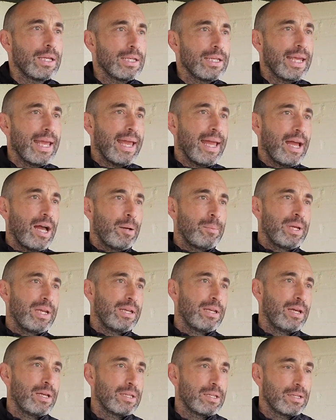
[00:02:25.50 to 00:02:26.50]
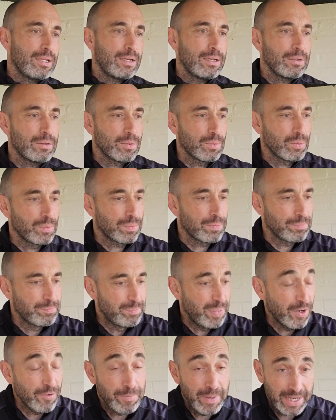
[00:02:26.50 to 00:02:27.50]
Or? Yeah, I mean...
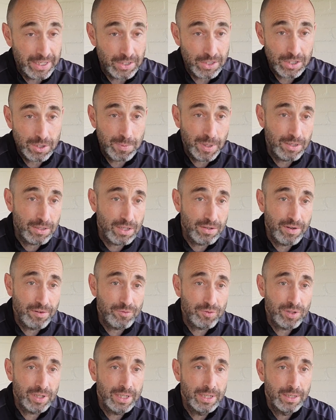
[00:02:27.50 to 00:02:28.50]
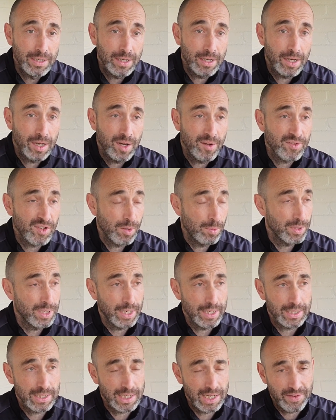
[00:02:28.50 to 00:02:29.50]
Both managers spoke to the referee at half time. We've done
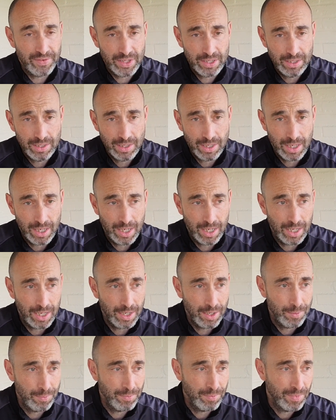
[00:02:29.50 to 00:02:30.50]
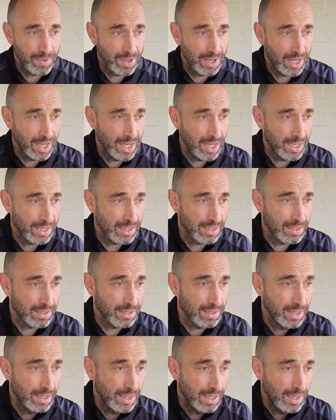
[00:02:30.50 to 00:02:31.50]
it together. And
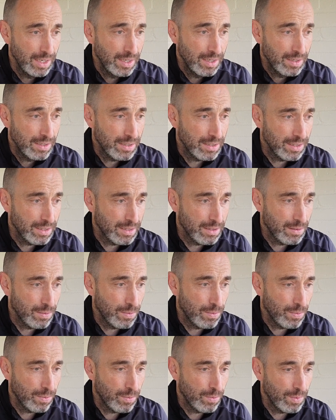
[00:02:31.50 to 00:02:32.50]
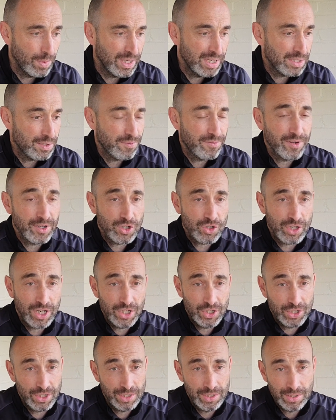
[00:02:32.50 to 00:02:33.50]
it's the
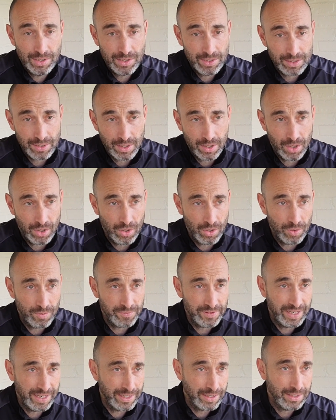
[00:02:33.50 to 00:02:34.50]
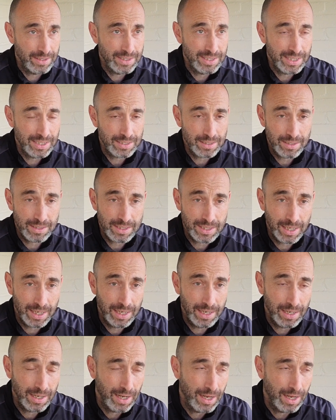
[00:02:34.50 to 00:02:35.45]
frustration of the inconsistency.